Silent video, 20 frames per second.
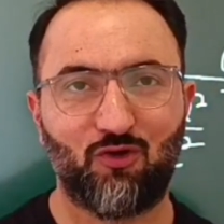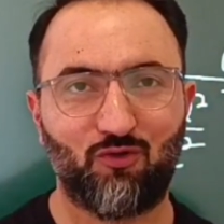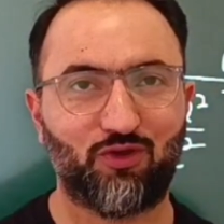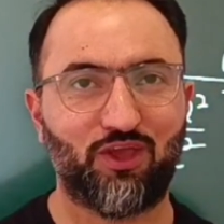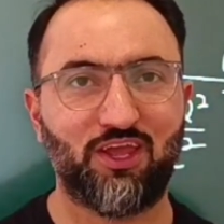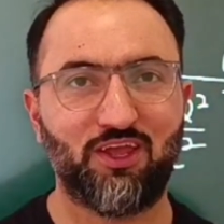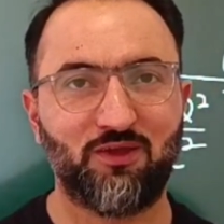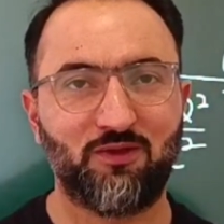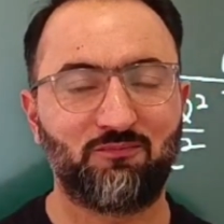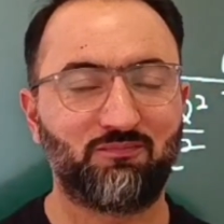
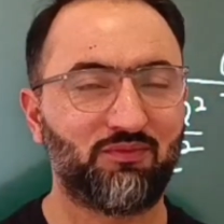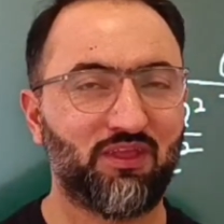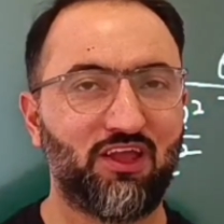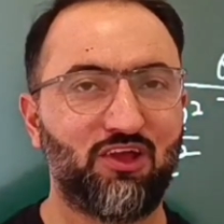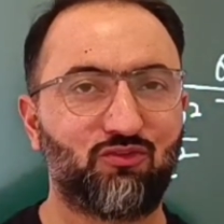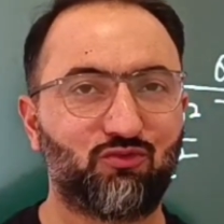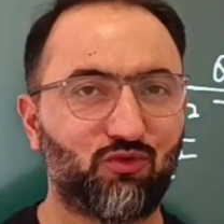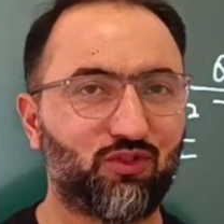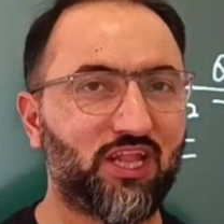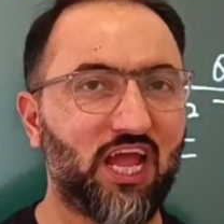Okay,
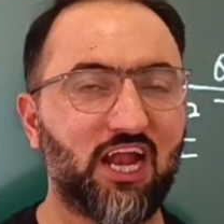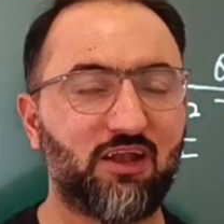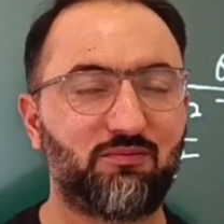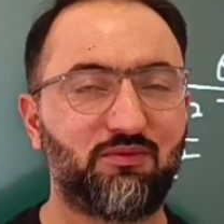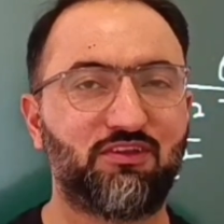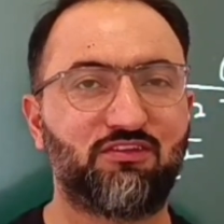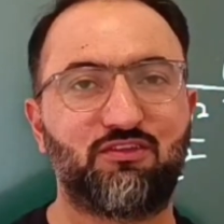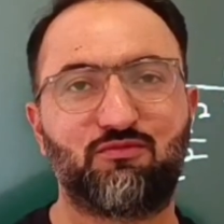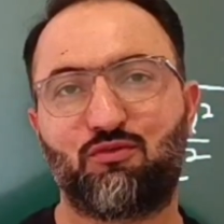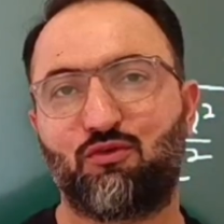so
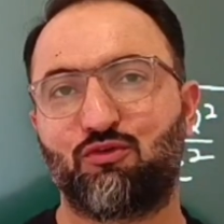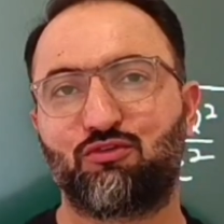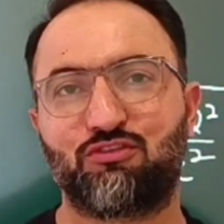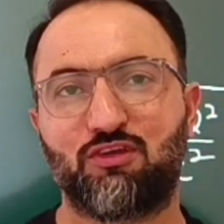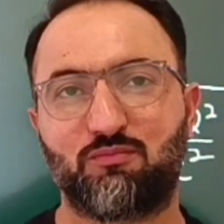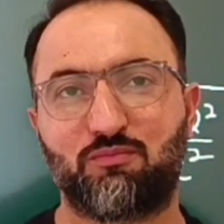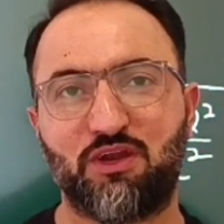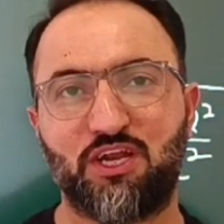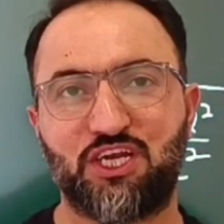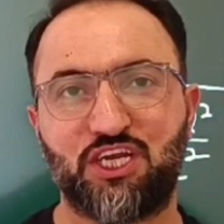that means the
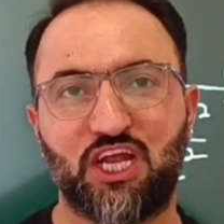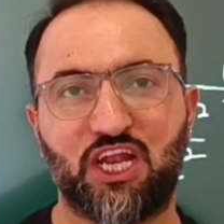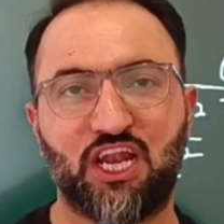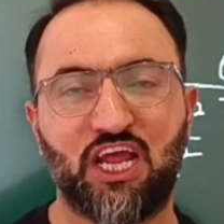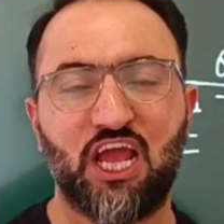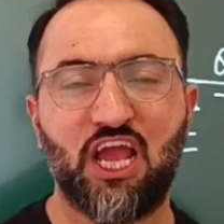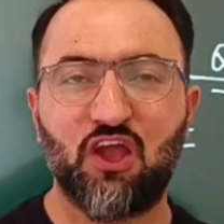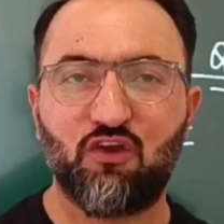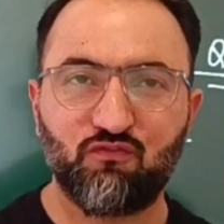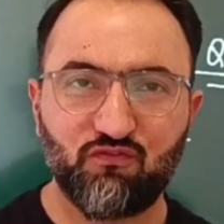force of
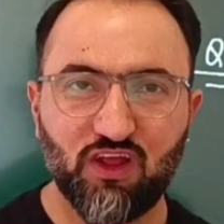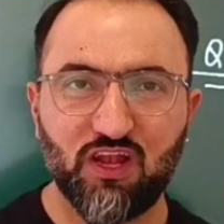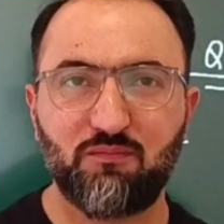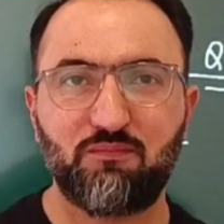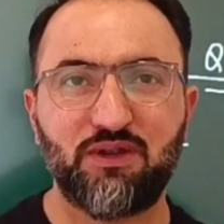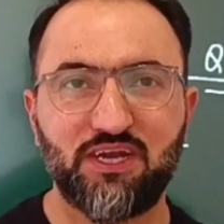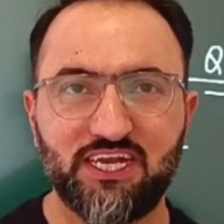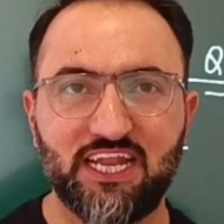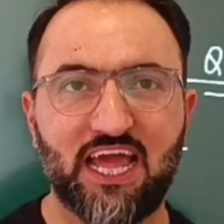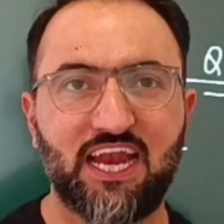friction will
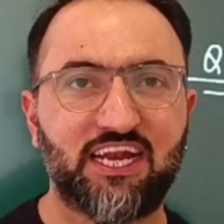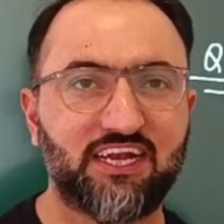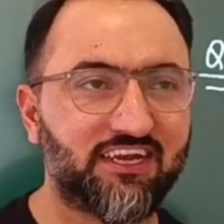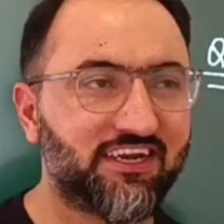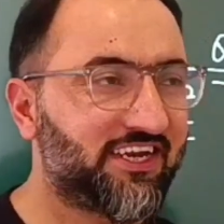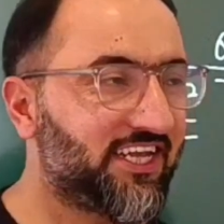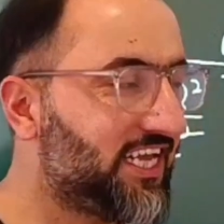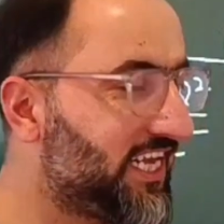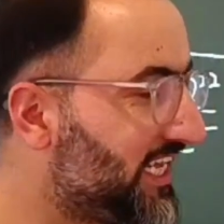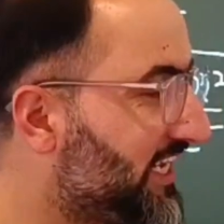be
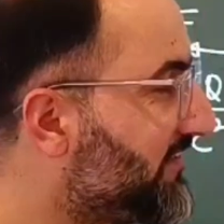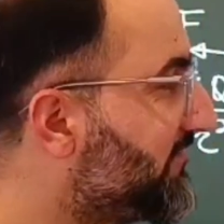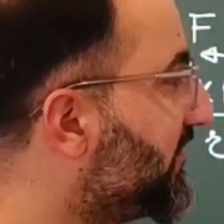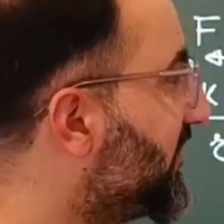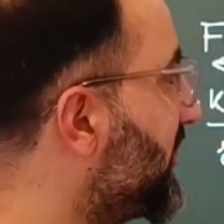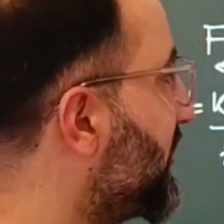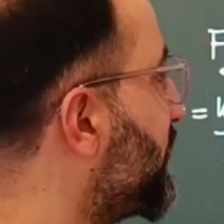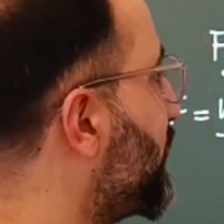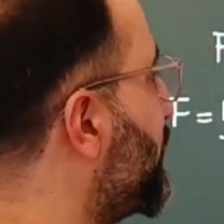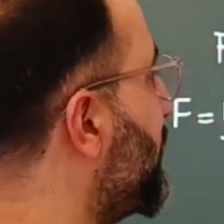directed
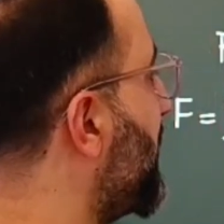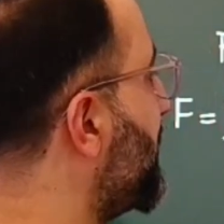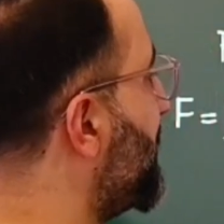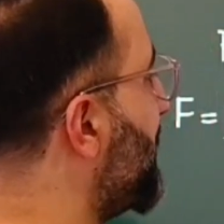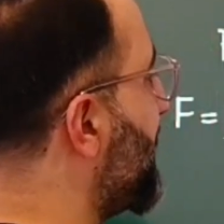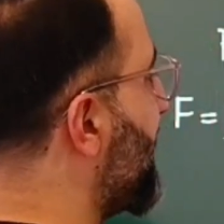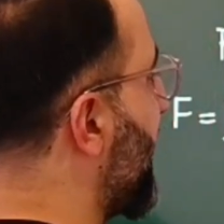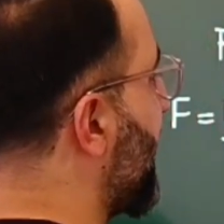inwards, will be